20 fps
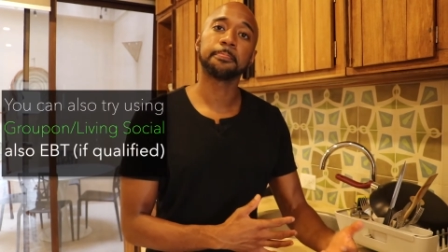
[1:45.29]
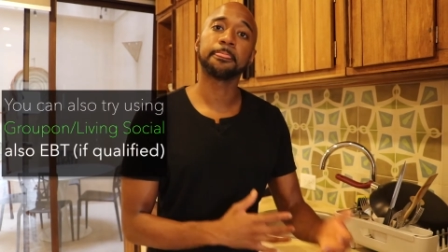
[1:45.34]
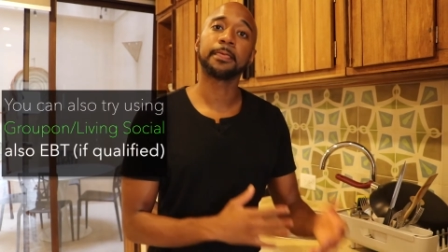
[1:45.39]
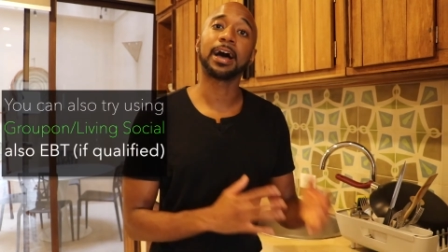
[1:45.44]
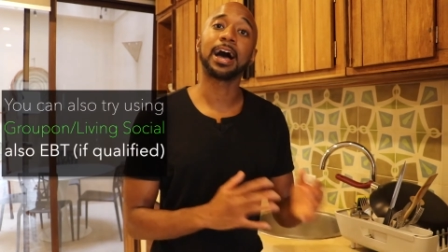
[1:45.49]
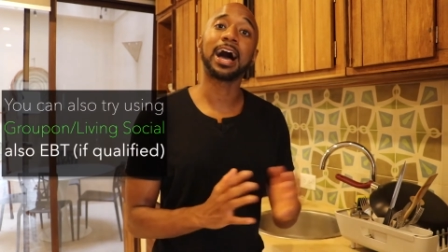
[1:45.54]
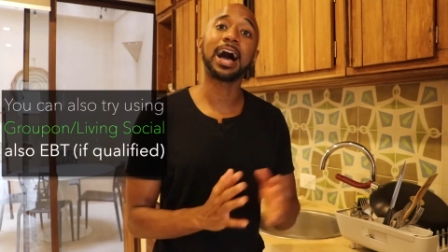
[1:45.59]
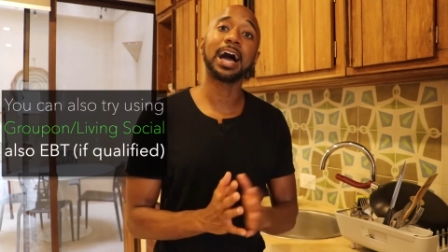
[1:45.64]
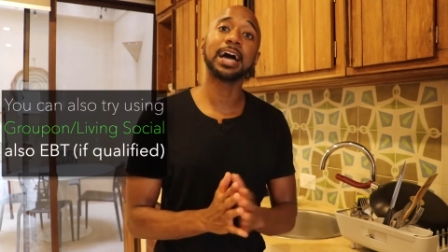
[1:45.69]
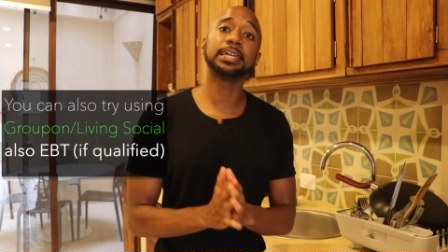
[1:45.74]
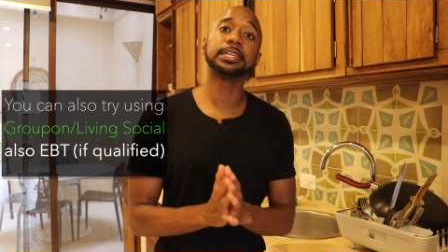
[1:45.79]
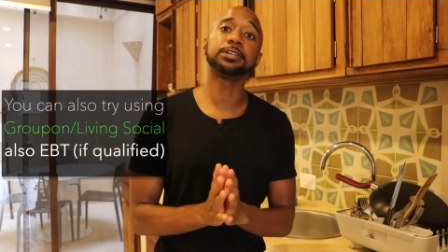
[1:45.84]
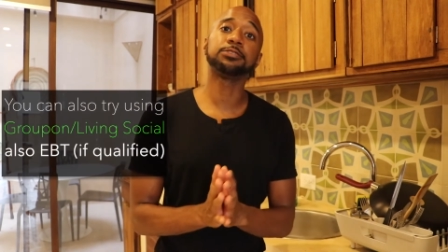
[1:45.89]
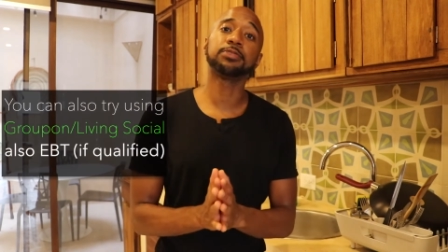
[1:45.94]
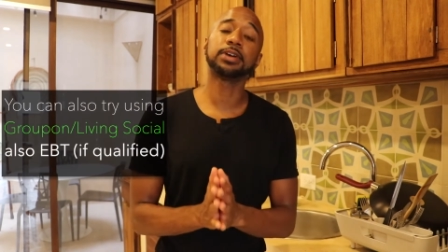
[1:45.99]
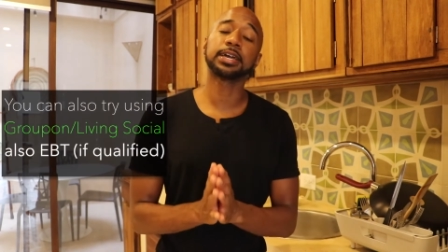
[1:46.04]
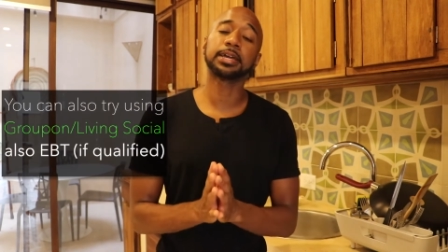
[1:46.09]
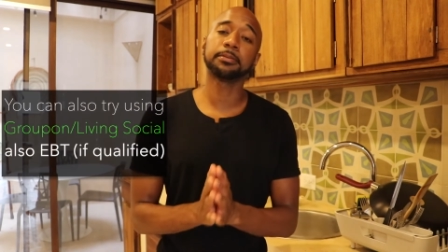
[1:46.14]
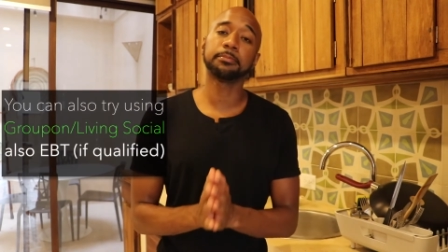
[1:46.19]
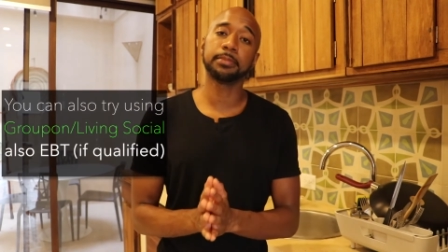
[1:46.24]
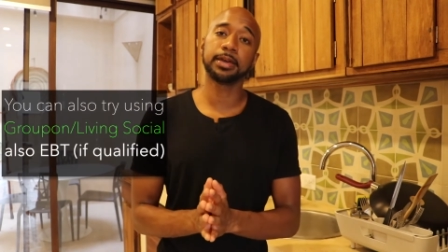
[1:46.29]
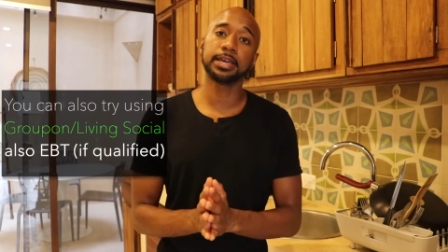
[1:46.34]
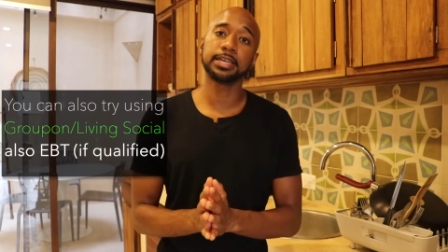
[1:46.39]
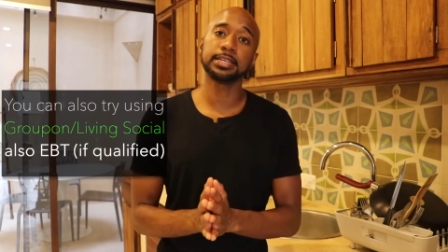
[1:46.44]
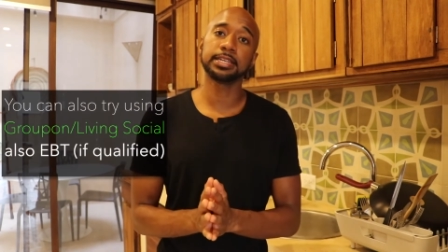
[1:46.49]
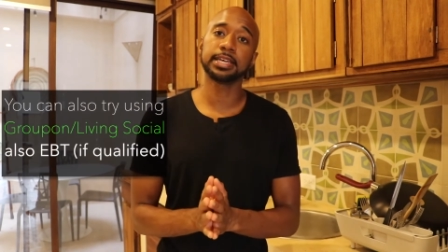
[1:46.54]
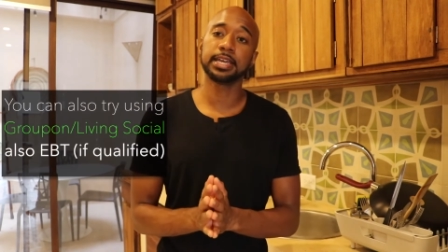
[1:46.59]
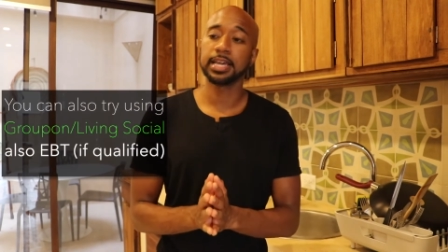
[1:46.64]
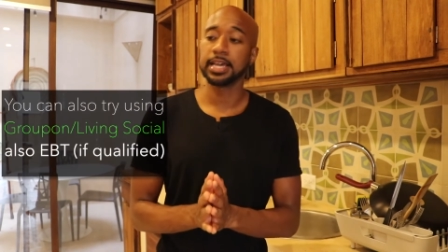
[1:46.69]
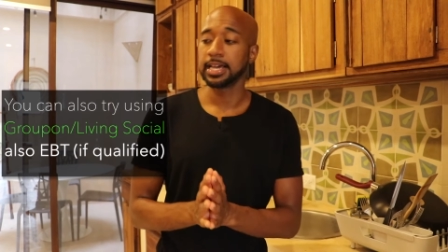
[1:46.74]
I highly
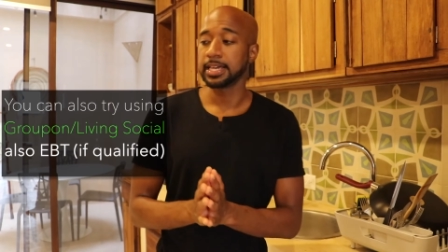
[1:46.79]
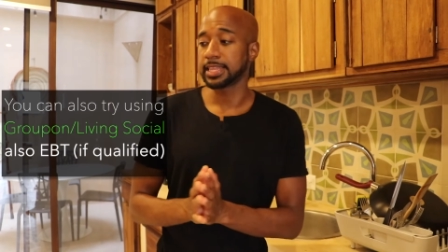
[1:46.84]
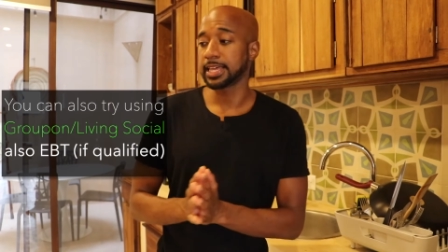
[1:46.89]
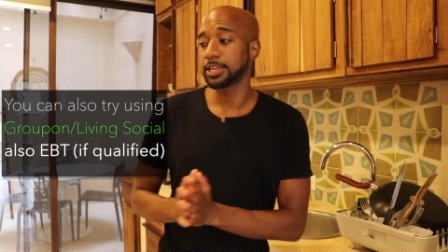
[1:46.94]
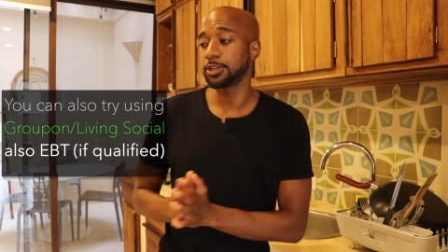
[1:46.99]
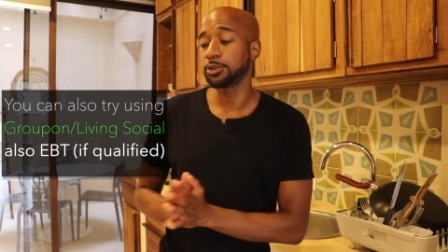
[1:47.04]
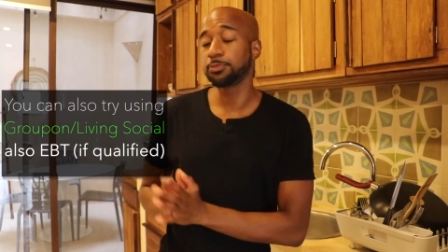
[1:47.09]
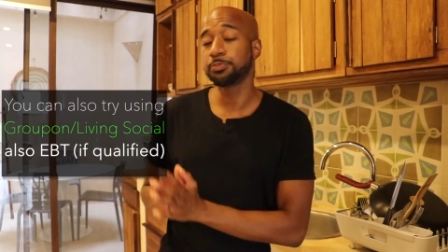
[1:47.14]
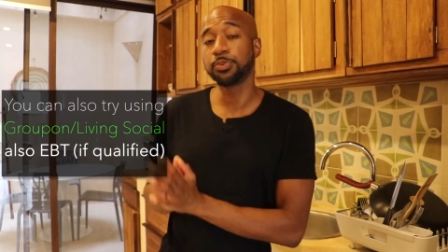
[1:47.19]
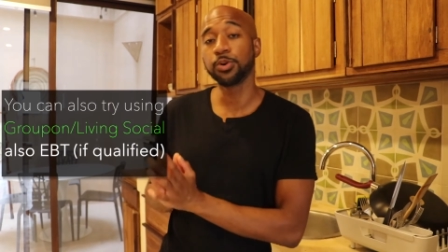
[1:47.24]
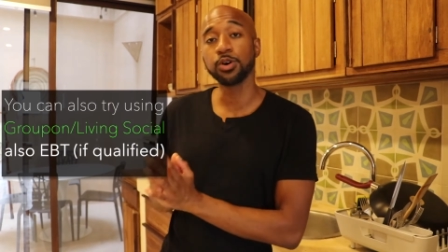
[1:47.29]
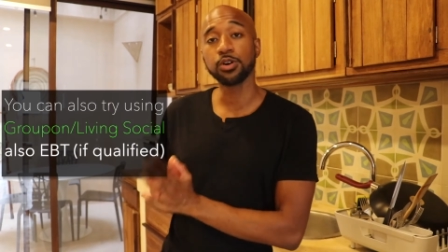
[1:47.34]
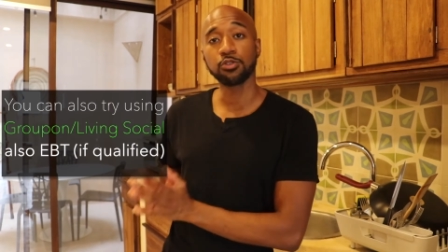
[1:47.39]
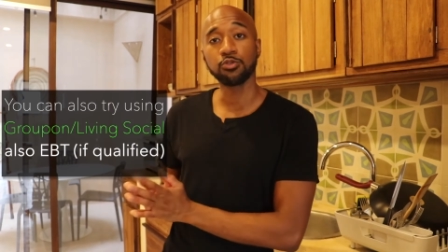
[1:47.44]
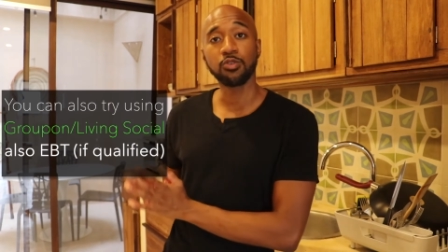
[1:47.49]
recommend that you put